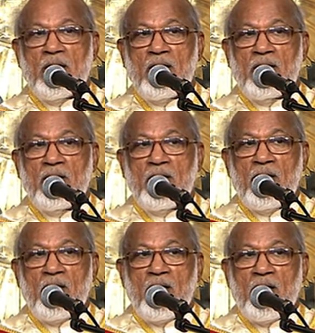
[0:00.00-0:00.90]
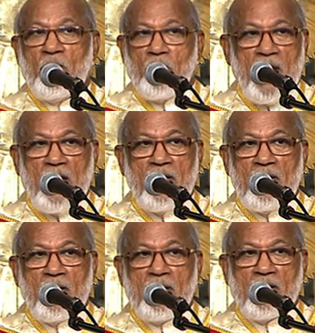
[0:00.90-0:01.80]
uh,
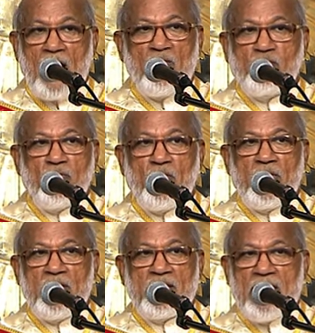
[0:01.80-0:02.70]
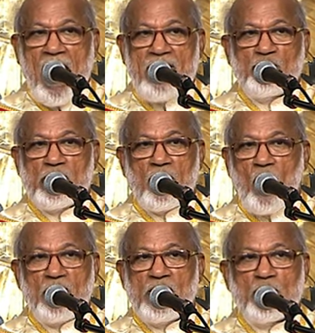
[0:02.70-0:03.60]
pain, typhoid, cancer,
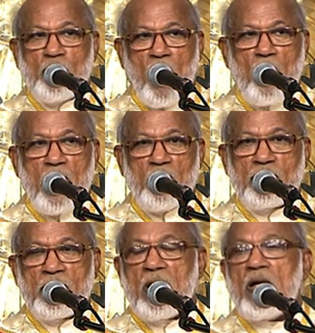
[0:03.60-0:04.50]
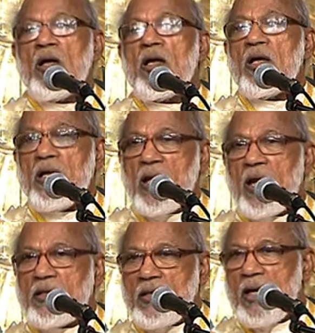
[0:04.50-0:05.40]
all these problems here
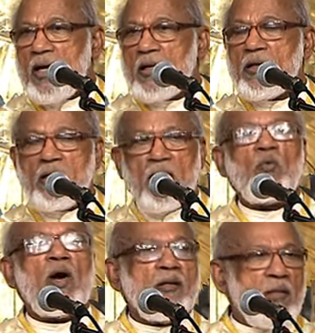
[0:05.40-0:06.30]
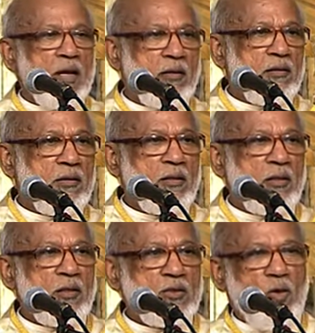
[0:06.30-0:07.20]
and there, now and then.
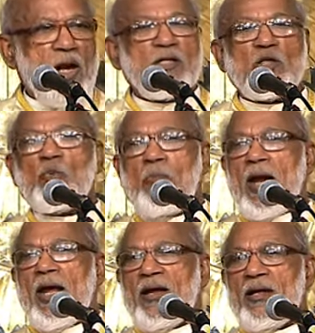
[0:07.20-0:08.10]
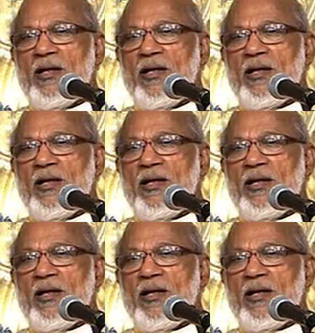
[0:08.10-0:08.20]
So let us pray